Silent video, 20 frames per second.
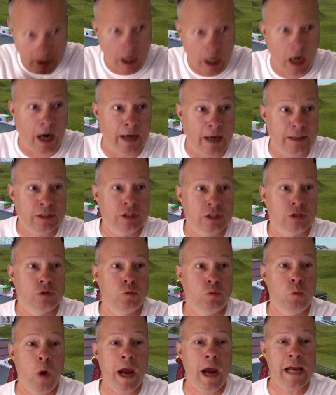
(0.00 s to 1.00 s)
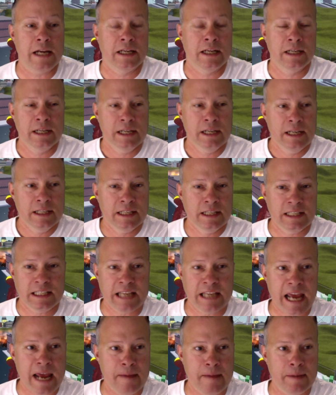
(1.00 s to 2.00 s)
Alright, sweet. This
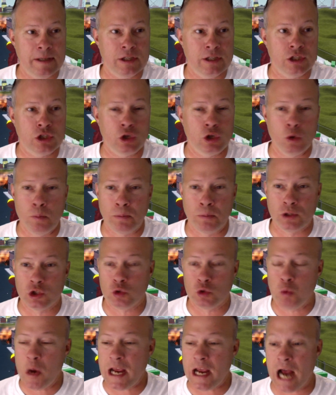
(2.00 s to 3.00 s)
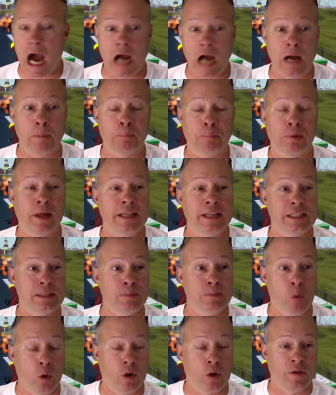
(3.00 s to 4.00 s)
game is super sweet. I'm gonna play some
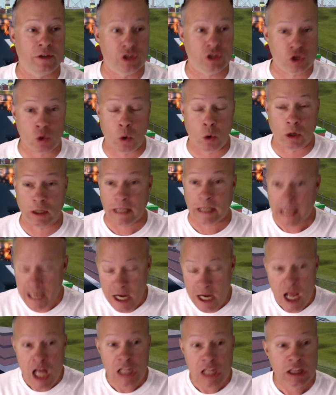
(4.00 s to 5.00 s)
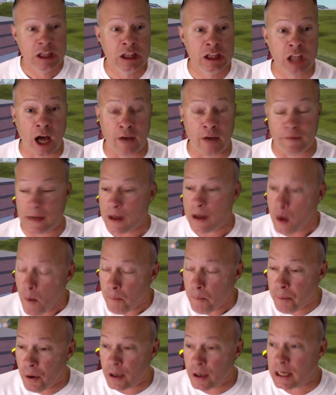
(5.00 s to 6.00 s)
more of this shortly. Love it.
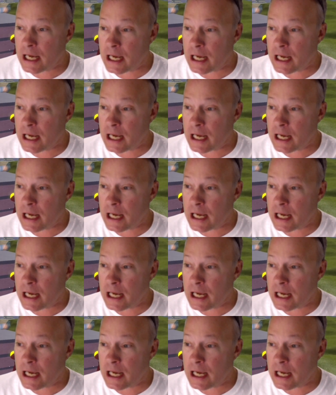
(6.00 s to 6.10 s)
Put in the